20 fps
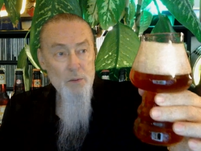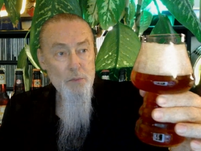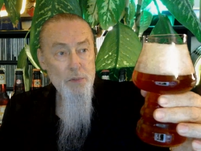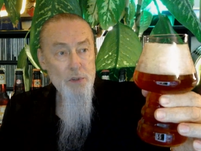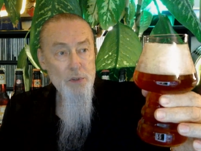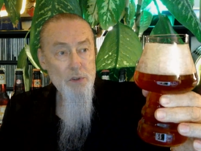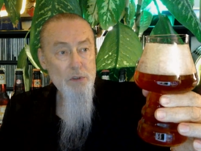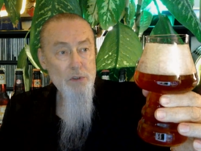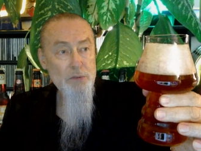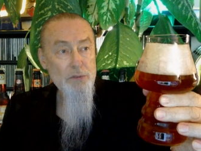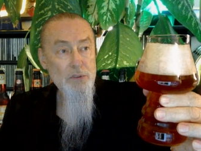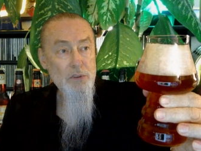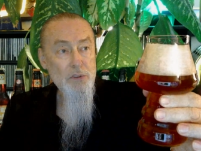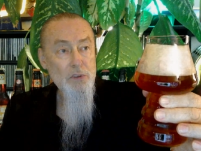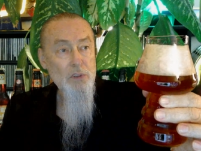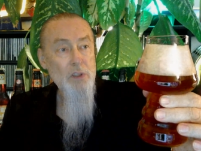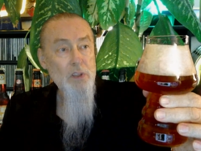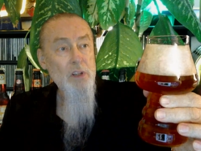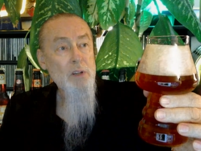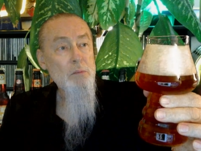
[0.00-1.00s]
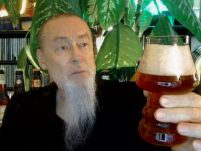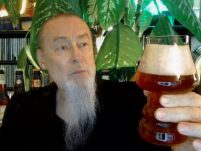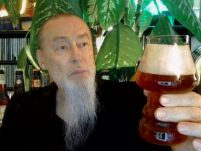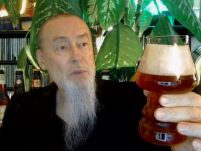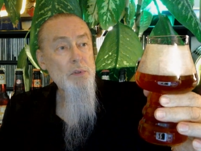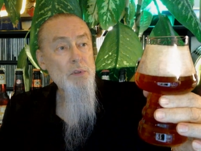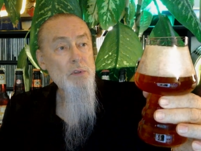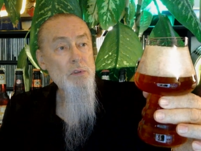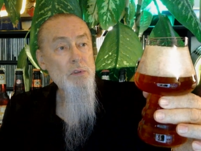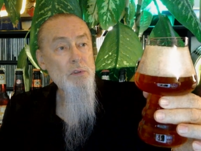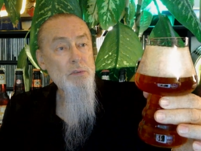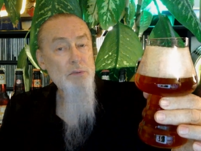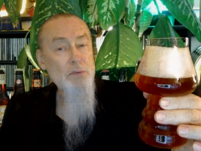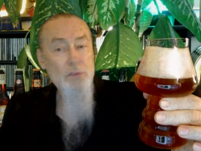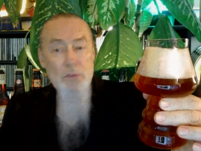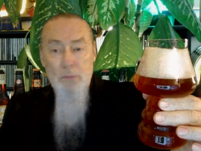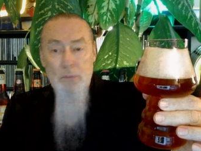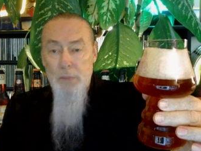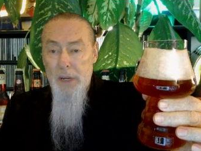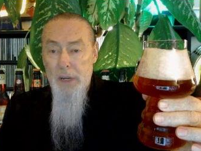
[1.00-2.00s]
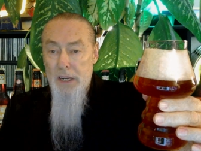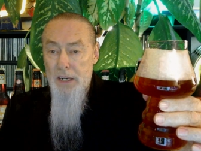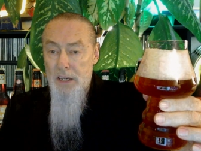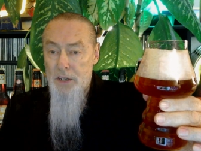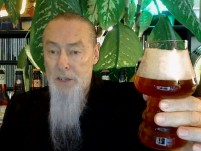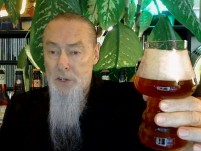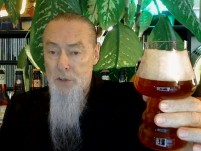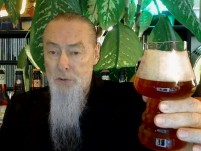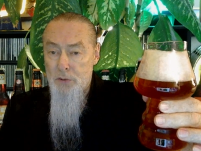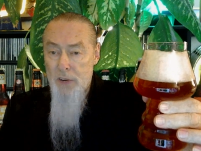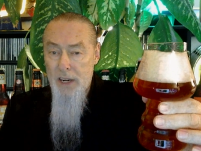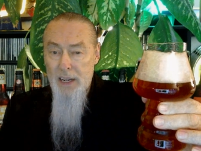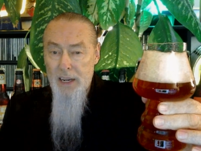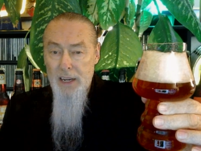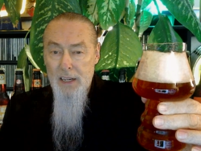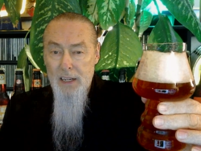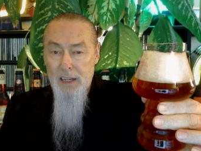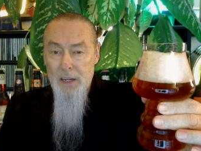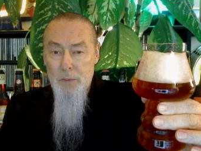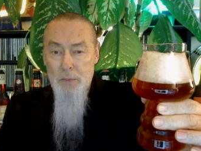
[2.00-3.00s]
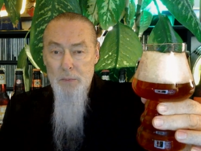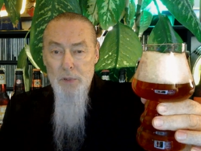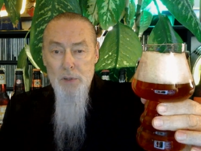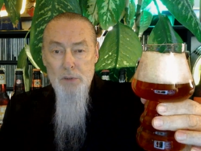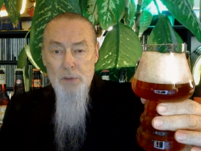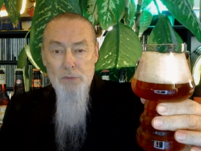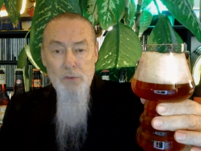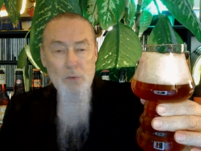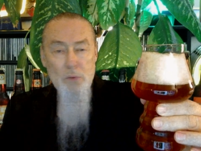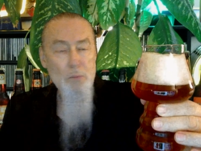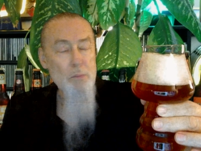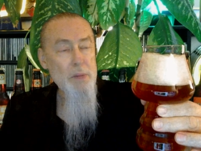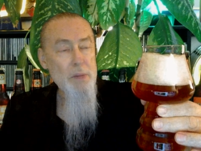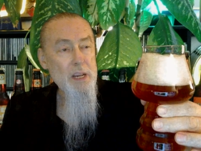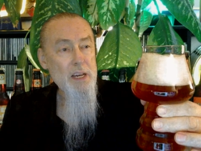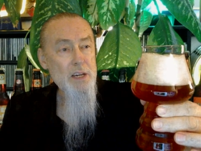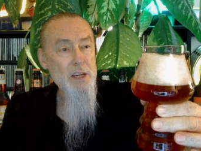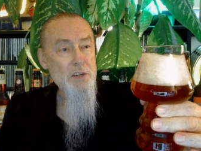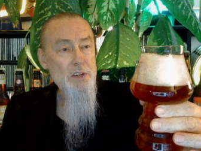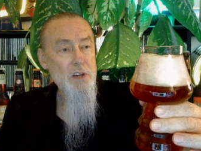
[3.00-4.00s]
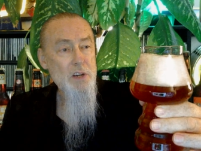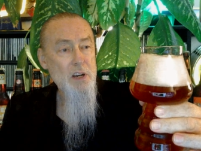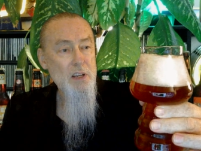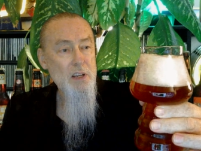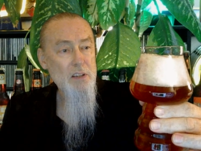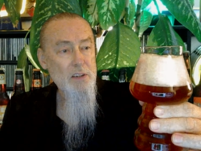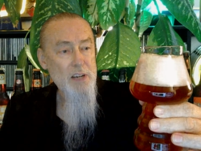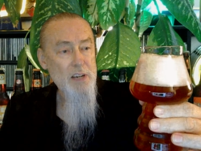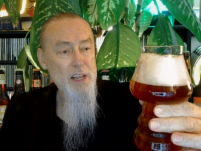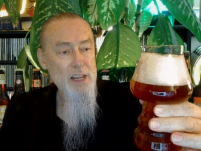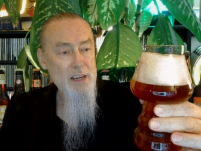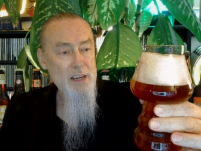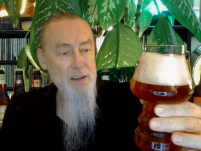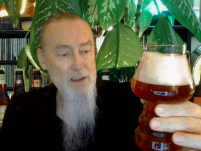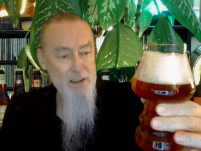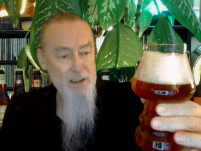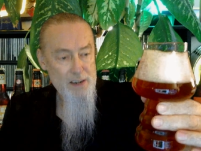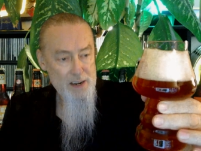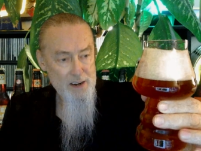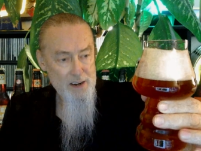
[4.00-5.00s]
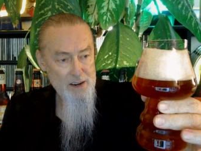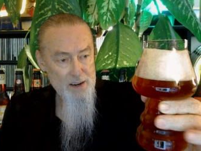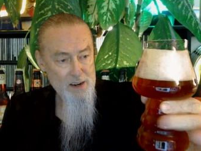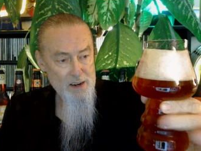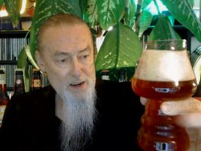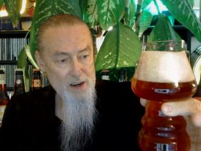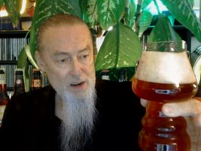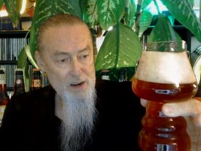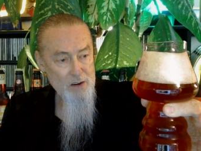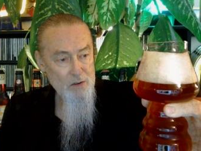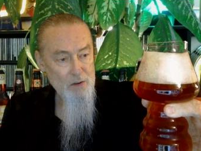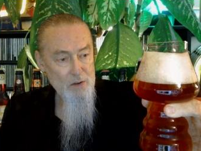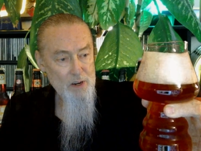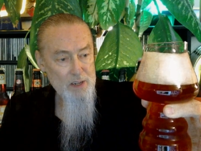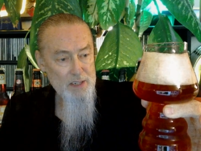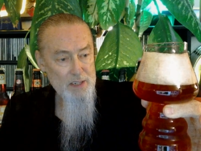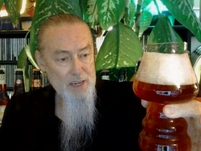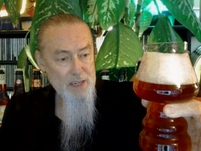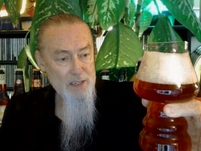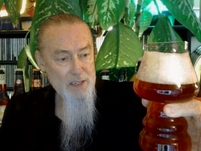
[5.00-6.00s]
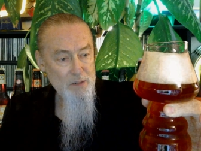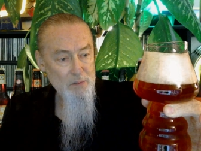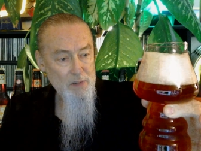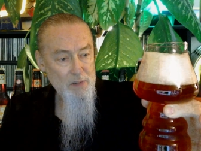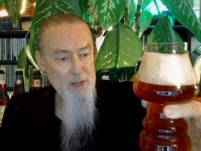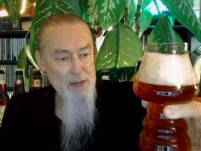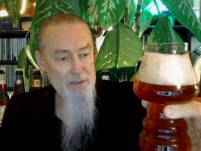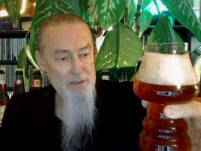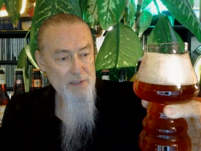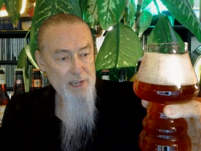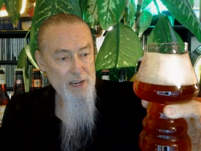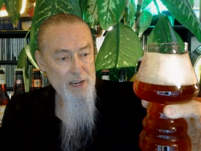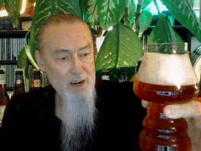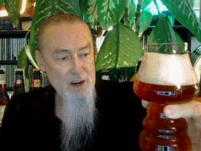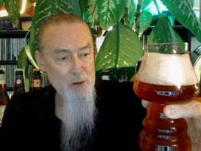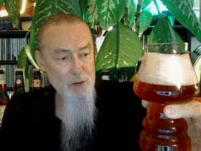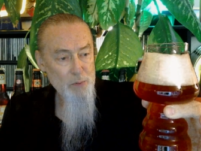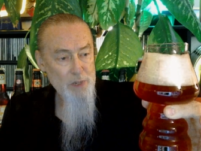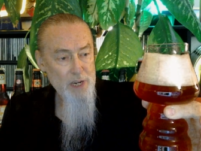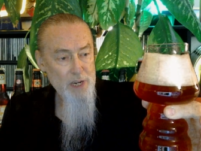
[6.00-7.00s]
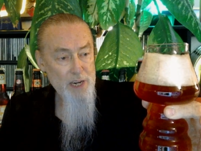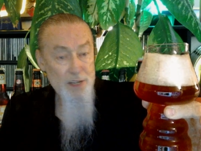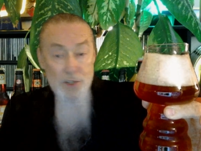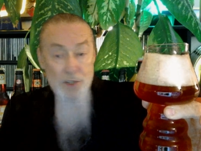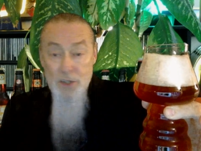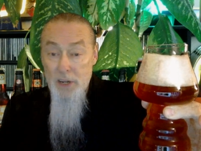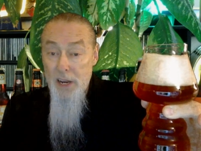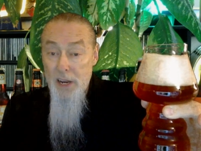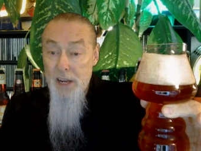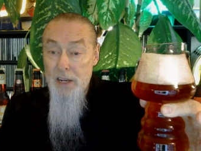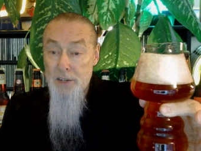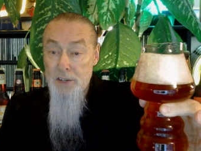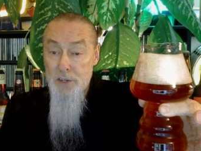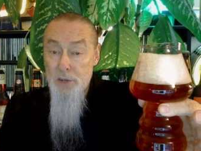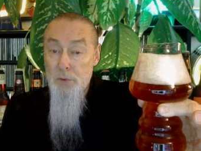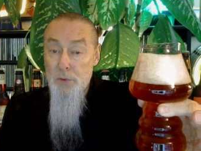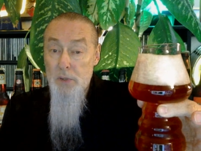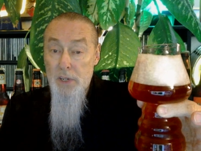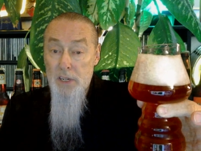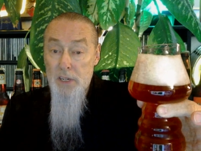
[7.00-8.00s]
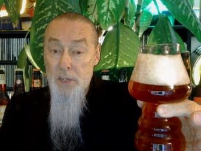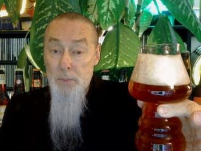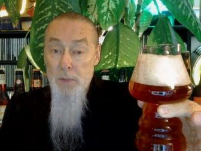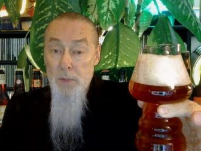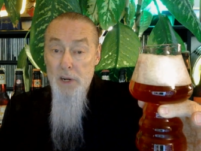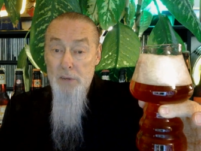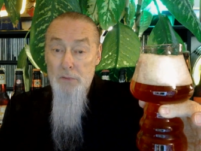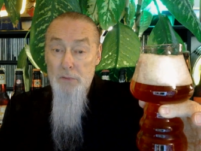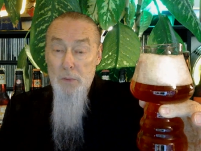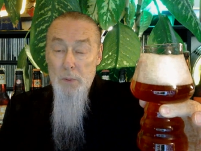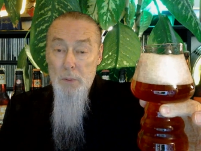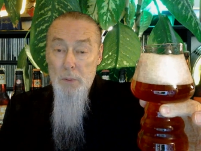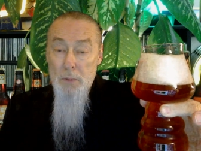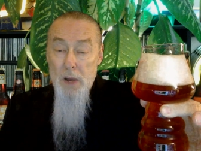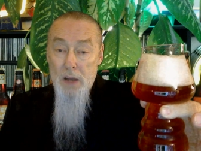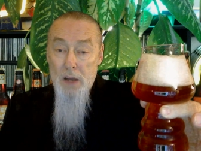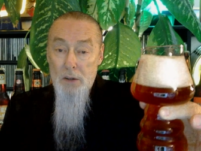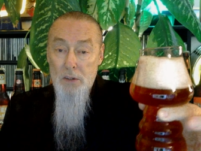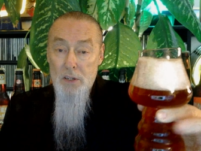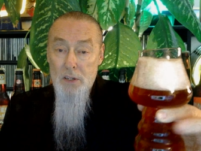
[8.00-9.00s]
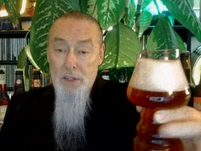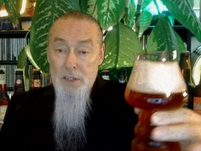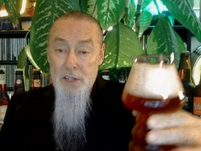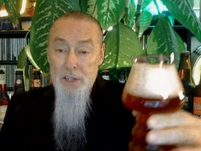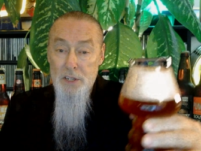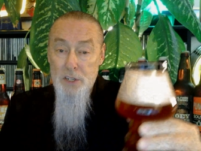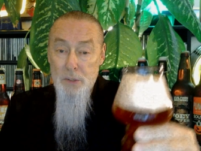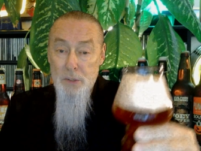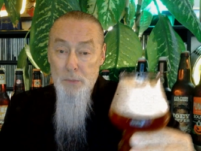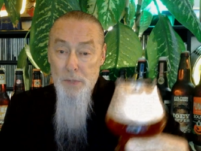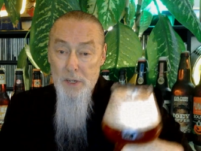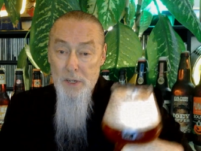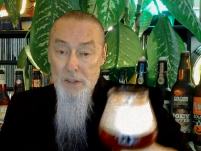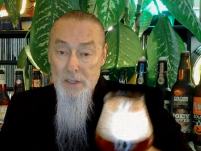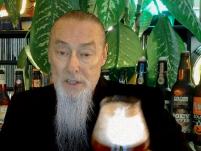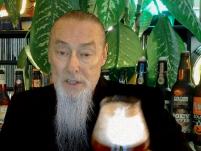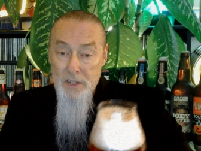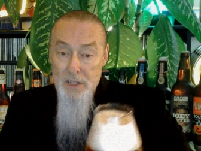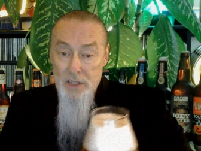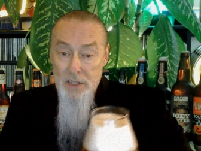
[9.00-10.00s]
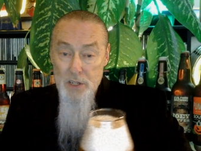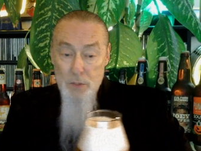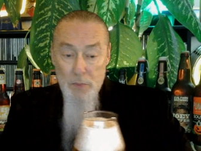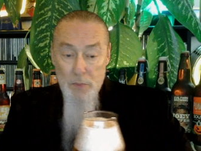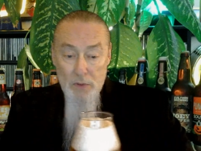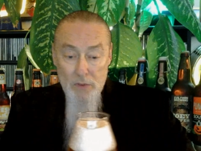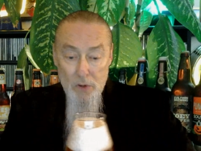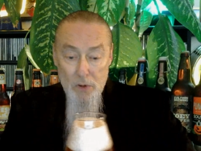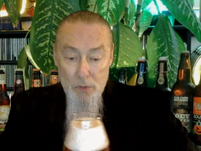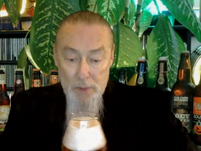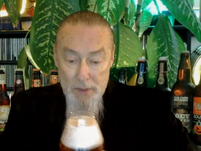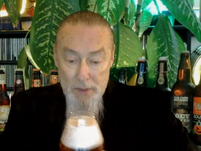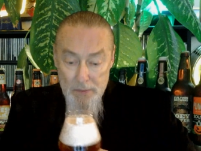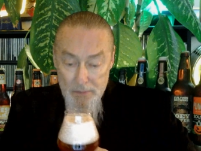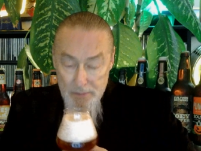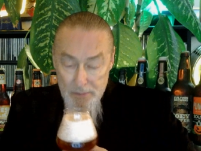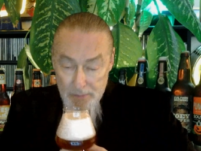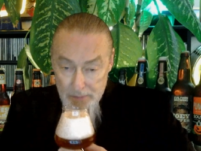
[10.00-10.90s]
Beautiful beautiful beige, strikingly beautiful beige colored head on there. Well, it's got some lively carbonation as you would expect from a bottle conditioned beer. Let's get some aroma.